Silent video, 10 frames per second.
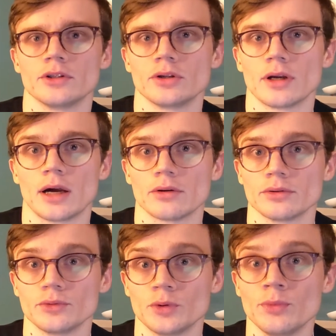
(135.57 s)
the
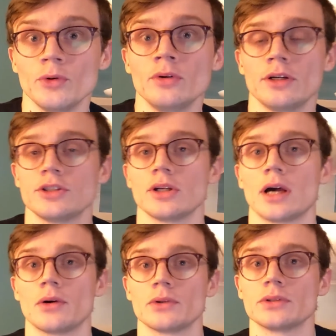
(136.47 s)
Chicago Tribune and
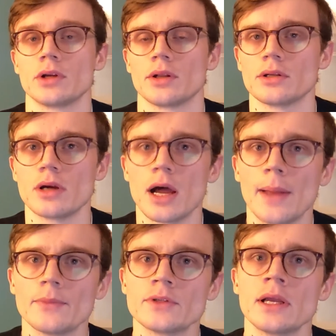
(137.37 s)
Chicago
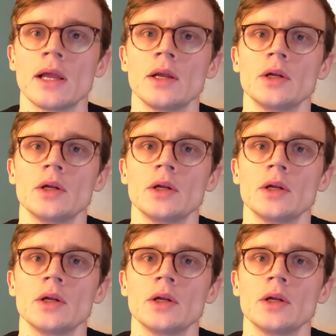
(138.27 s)
Sun-Times,